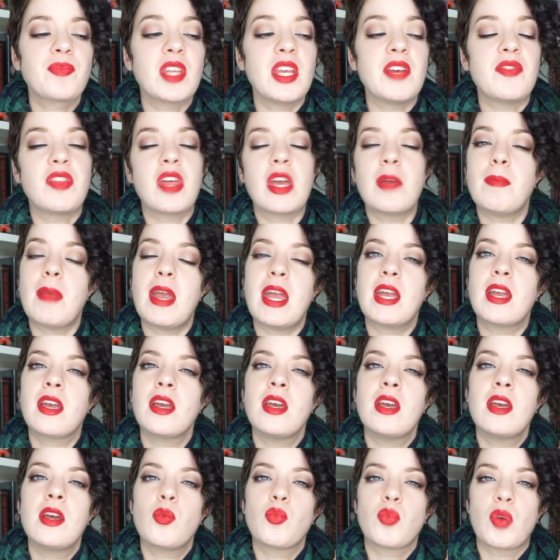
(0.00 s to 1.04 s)
if they
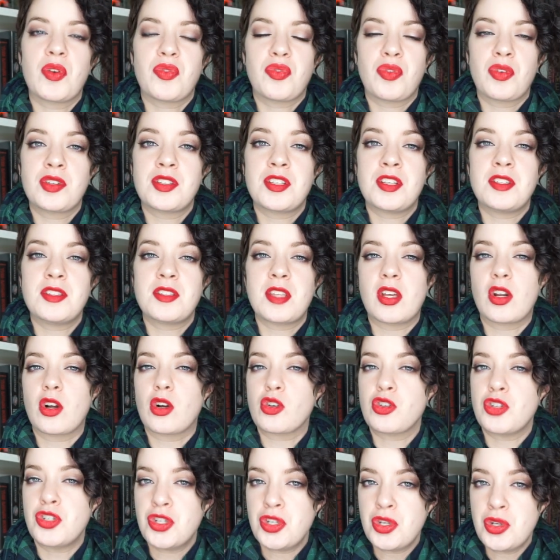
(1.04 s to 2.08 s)
make references that
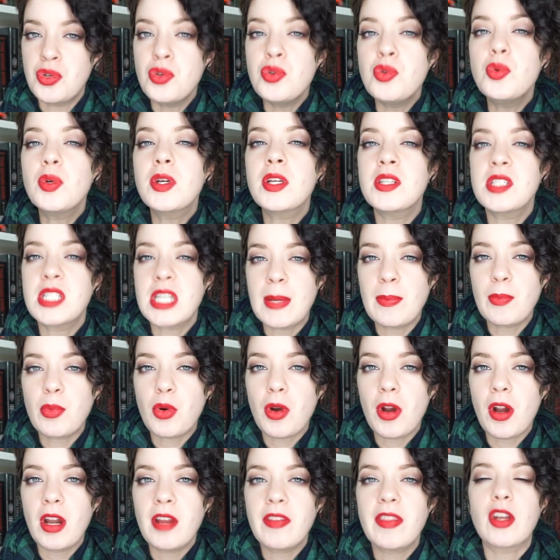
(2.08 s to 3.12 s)
are too
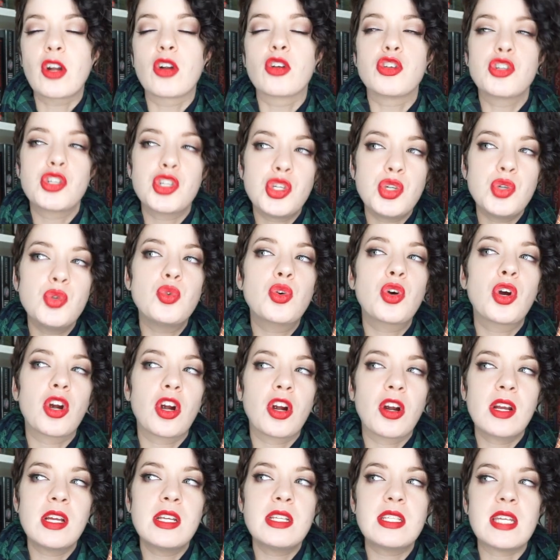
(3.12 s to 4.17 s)
contemporary, that are too
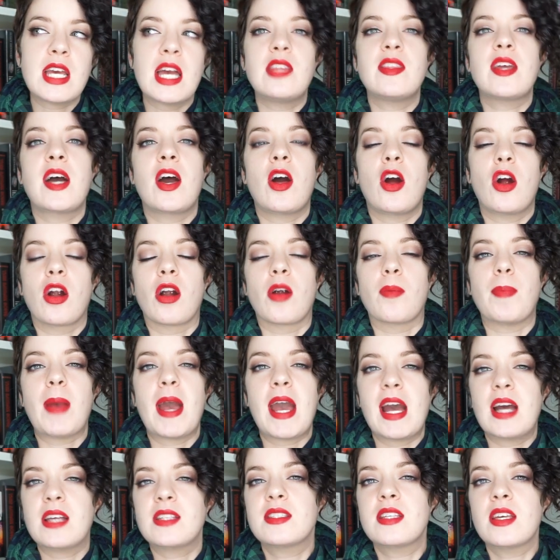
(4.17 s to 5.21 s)
current, and that are
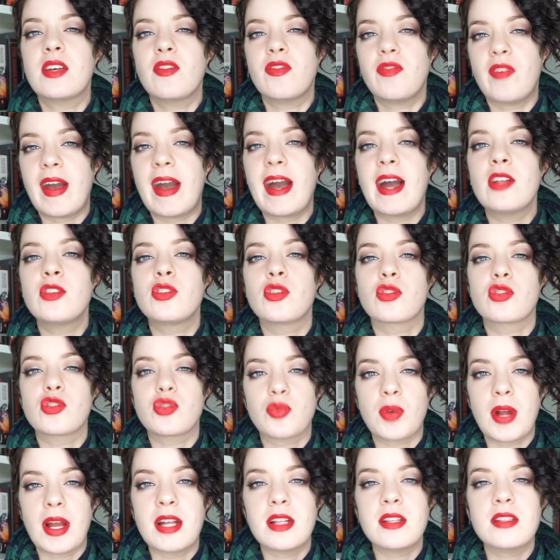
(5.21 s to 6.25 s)
passing fads or
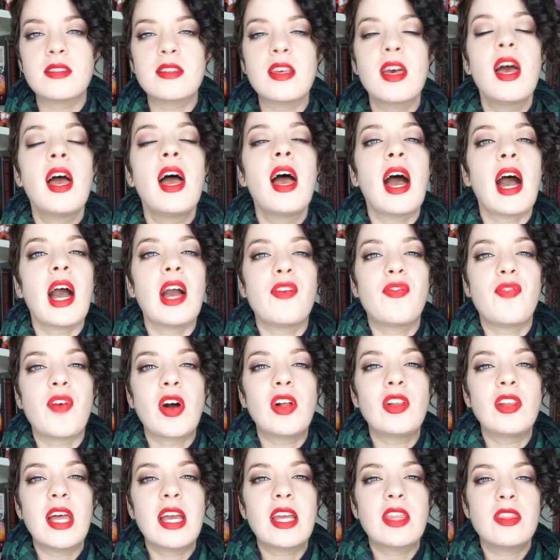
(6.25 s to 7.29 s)
trends. I
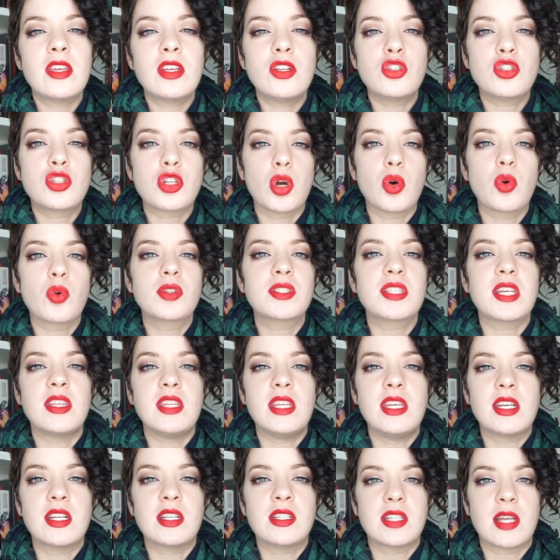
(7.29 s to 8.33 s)
felt like the jokes and
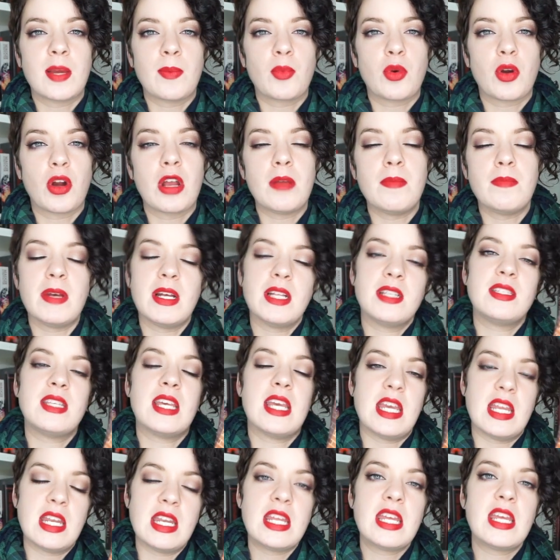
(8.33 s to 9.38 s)
the contemporary bits
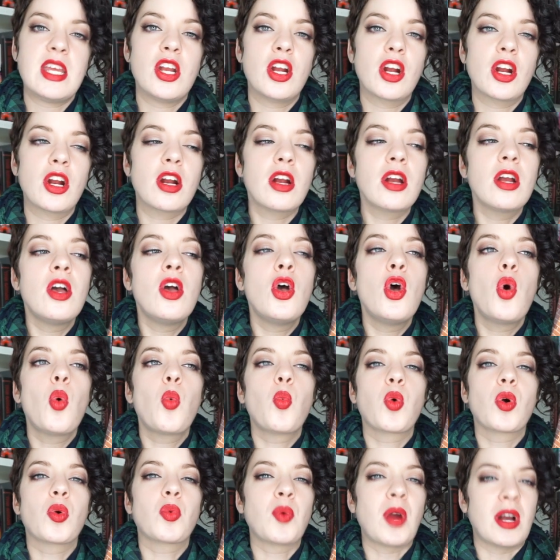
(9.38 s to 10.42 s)
in here
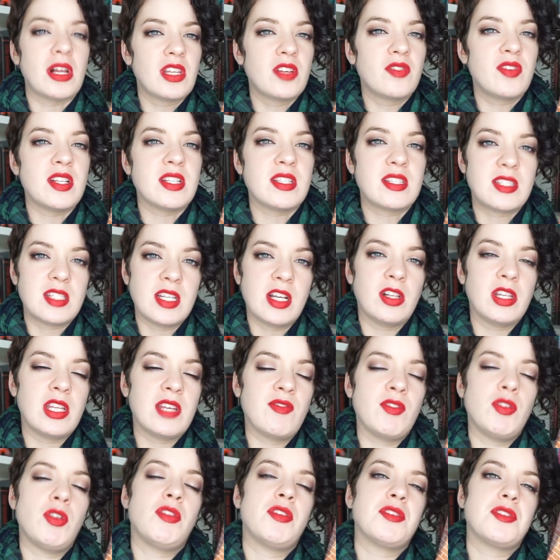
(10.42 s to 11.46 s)
were relevant still,
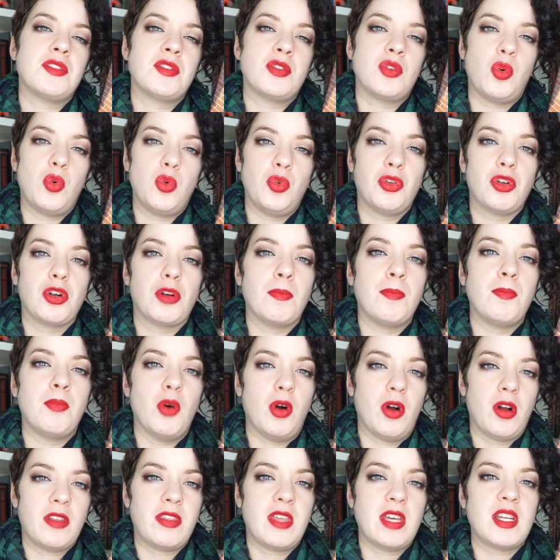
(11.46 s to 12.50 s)
even though this is an older
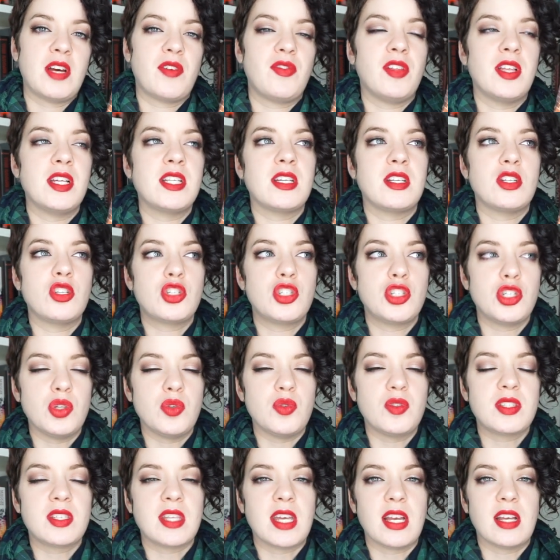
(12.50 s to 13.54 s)
book. They definitely didn't
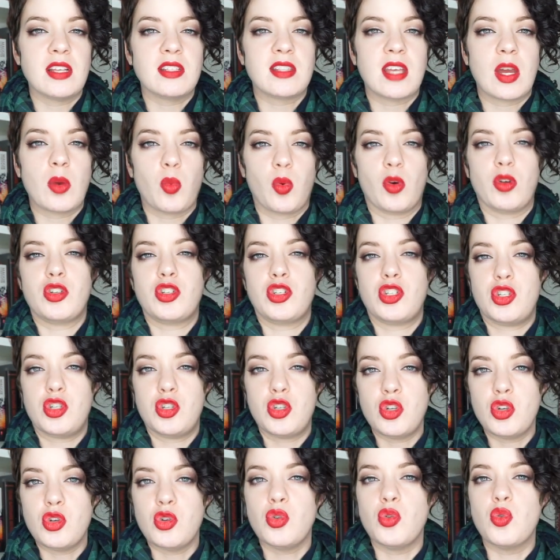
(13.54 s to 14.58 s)
choose things that were
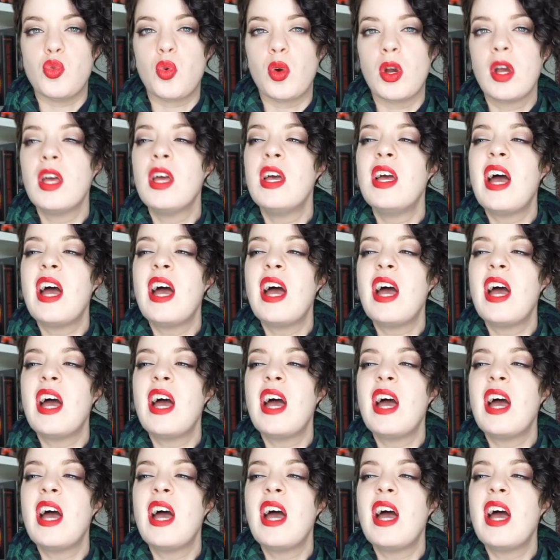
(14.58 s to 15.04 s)
too